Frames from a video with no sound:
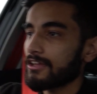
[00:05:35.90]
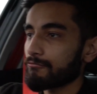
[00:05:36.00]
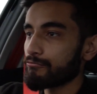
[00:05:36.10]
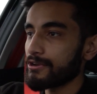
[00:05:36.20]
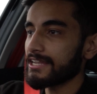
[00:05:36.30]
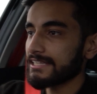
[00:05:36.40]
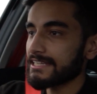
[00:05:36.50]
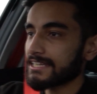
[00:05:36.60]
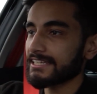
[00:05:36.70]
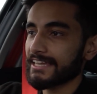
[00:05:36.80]

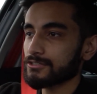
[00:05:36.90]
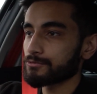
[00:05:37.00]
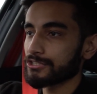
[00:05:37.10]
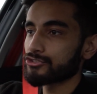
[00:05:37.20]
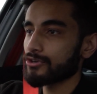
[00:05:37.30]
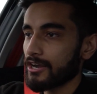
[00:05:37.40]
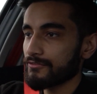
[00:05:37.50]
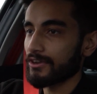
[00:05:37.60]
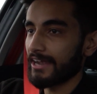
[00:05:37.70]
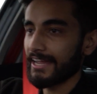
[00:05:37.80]
really connect with the
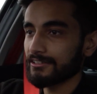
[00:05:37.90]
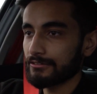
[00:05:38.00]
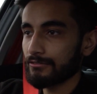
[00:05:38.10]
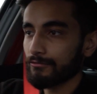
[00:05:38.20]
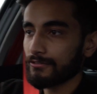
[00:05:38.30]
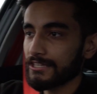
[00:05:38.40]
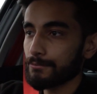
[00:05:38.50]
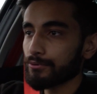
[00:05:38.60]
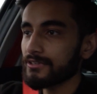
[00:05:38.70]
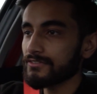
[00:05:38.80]
driver? And in the
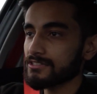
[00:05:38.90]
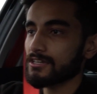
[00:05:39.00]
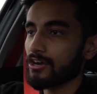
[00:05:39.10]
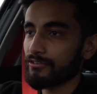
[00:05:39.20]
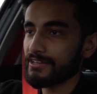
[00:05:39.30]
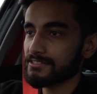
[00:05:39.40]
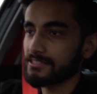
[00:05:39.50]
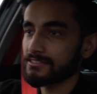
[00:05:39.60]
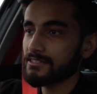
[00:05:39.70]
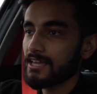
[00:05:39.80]
previous
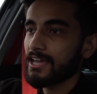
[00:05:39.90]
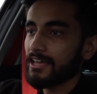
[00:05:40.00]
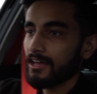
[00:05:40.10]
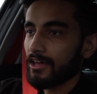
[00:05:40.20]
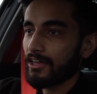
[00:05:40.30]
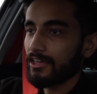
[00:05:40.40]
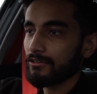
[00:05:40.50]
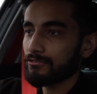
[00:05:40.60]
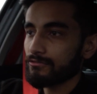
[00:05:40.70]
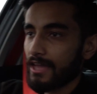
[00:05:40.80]
RSs,
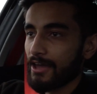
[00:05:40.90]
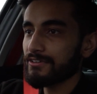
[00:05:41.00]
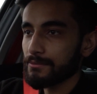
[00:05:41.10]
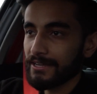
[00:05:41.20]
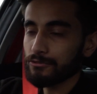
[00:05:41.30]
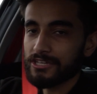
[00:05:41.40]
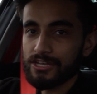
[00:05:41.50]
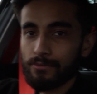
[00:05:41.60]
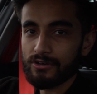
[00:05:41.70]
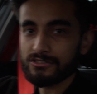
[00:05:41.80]
having a manual
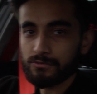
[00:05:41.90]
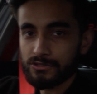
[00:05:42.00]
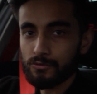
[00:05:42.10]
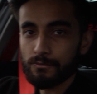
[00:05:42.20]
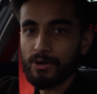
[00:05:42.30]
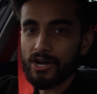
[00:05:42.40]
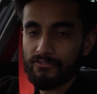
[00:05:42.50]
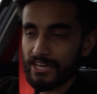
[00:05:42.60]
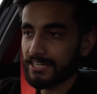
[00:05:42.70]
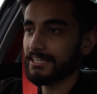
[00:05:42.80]
gearbox was all part
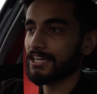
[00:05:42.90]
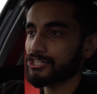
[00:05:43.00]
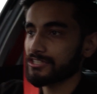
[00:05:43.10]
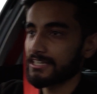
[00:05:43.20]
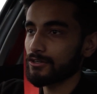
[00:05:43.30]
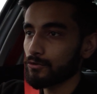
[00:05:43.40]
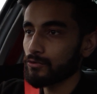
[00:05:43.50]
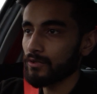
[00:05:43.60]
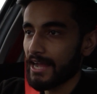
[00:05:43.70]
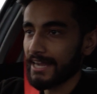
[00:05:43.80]
of that connection. It
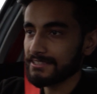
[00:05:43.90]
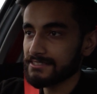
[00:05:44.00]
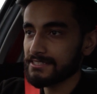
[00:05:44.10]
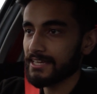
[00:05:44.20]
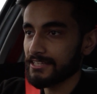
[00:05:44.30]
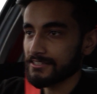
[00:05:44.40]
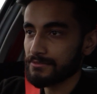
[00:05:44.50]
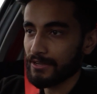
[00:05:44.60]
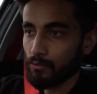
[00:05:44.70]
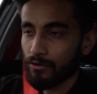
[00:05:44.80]
all added together to
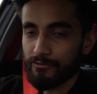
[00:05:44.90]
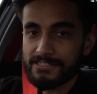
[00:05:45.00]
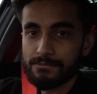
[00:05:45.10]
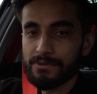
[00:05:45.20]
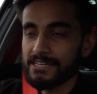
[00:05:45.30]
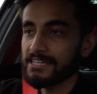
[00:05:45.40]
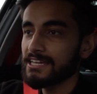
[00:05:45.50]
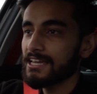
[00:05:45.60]
make one recipe